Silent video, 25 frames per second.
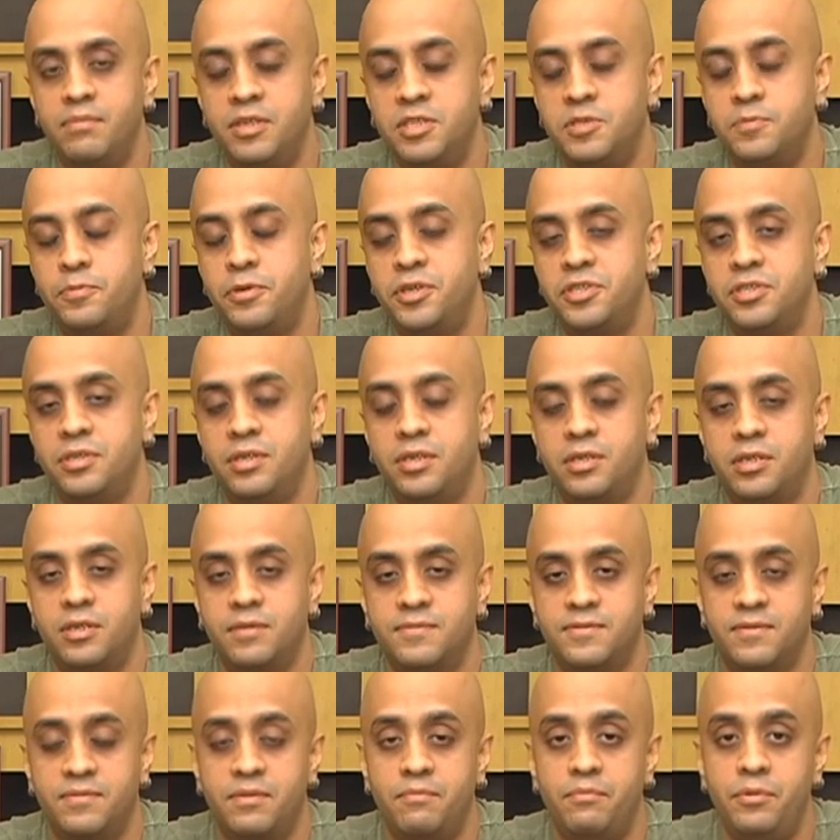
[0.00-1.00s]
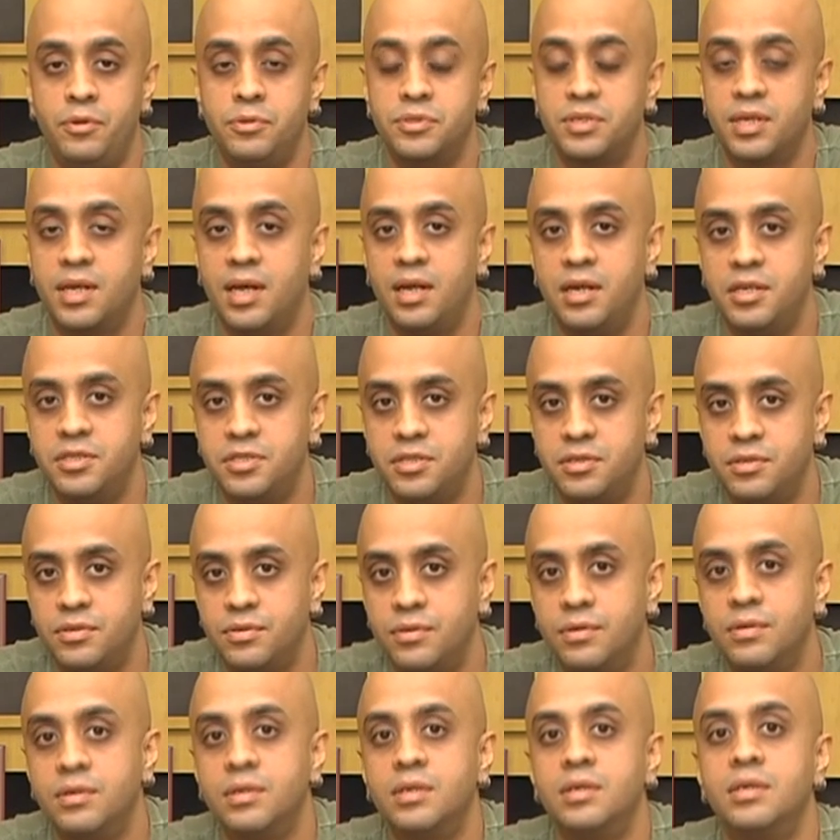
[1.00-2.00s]
inspiration in terms of the music I listened
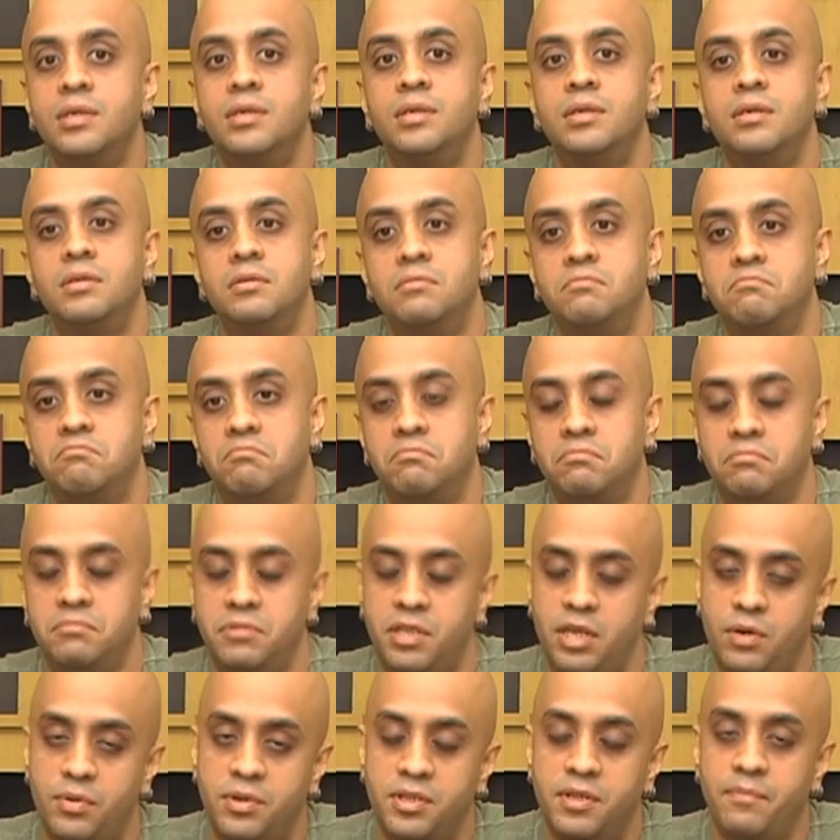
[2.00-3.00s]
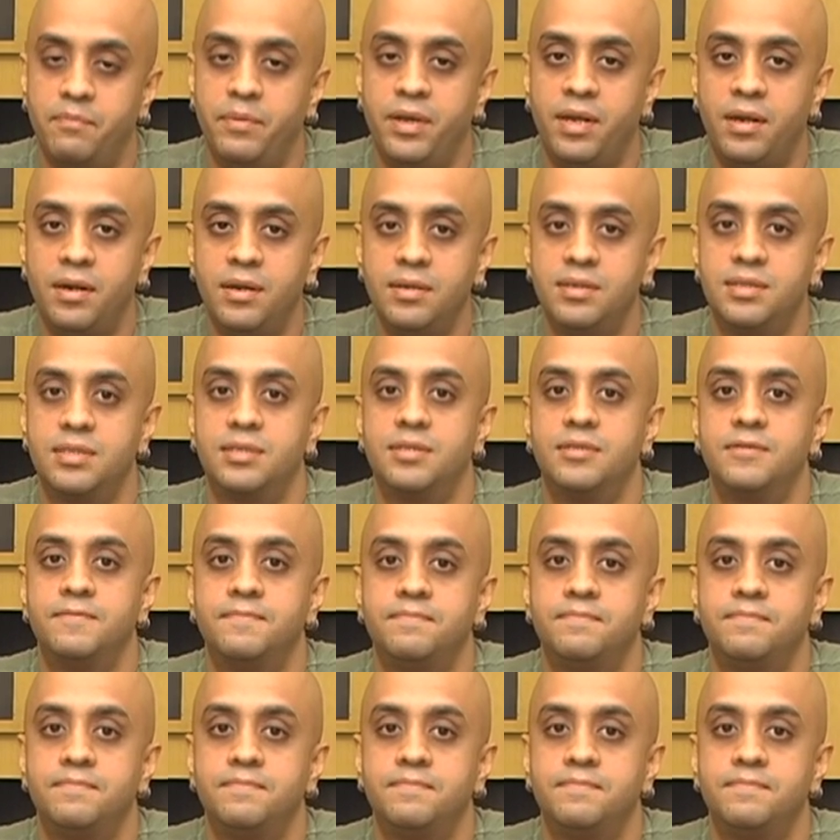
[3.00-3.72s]
to. There were the Beatles.